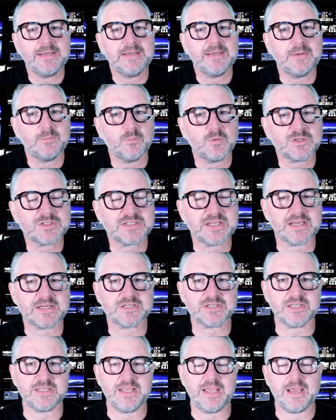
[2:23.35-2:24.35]
and what's
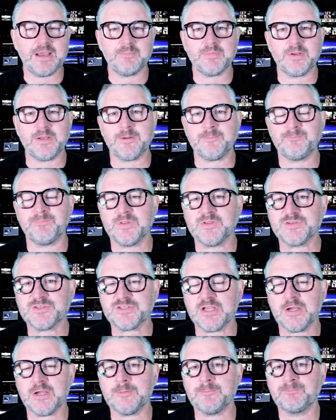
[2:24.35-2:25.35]
actually happening.
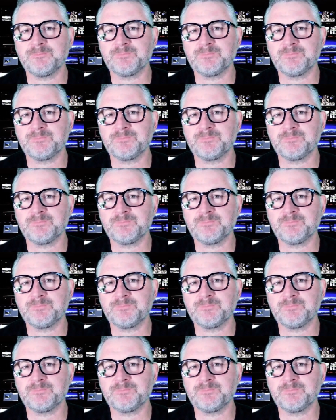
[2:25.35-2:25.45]
So,